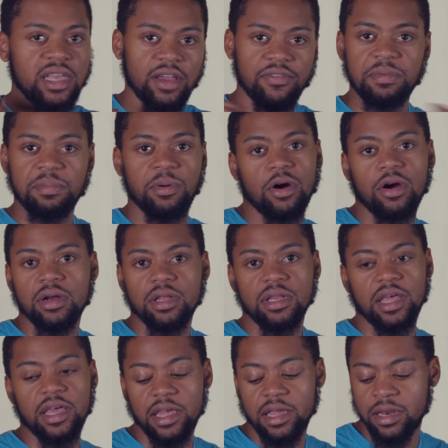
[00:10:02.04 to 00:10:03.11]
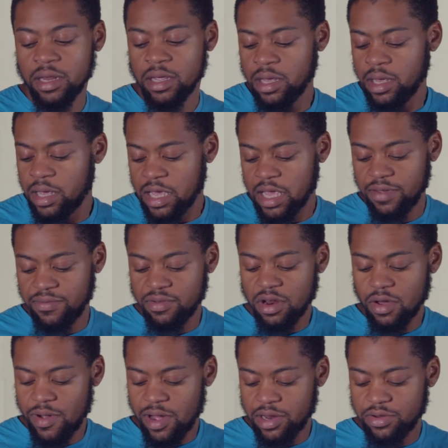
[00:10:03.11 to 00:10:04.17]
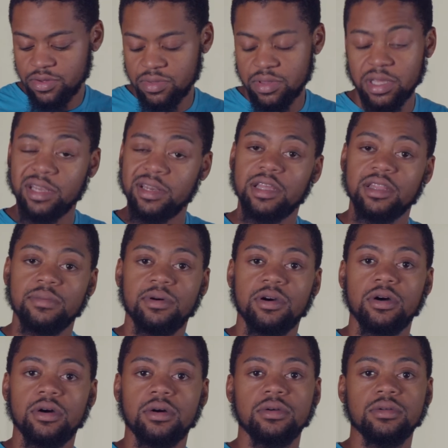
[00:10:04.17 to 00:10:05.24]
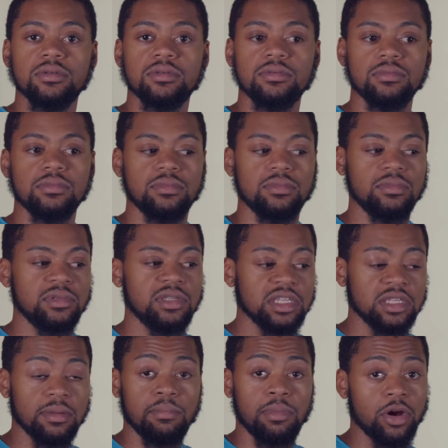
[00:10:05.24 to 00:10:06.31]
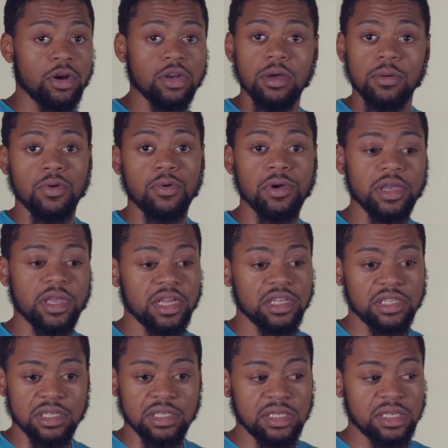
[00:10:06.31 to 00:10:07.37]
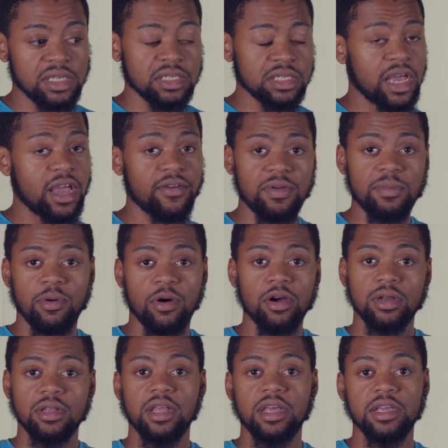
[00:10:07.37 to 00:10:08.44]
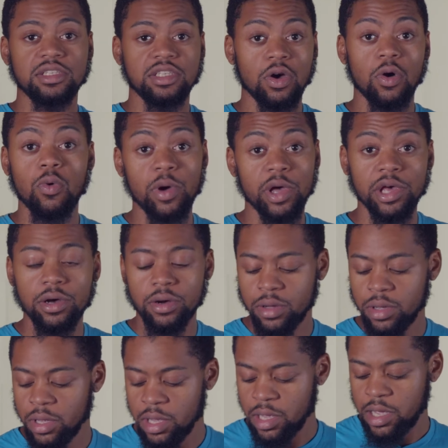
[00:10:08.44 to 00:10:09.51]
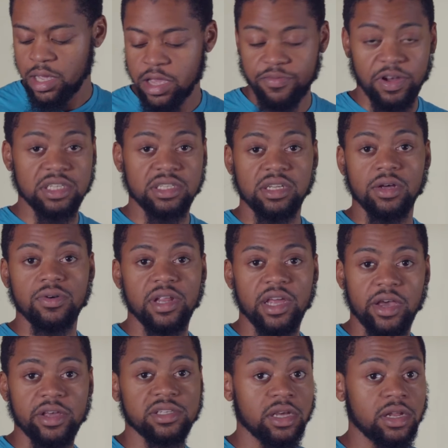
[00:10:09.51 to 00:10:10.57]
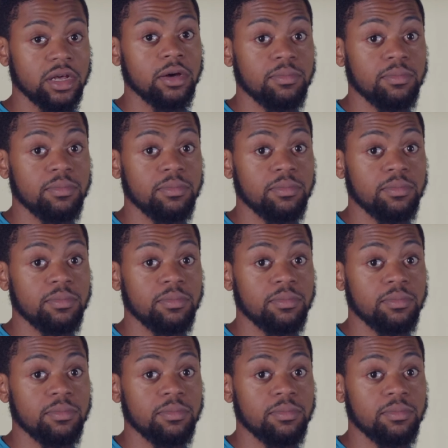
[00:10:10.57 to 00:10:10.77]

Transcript: every part of the lane. Even though I do think that the ball doesn't burn up quick, it just sees every part of the lane so well. If I slow down, it's gonna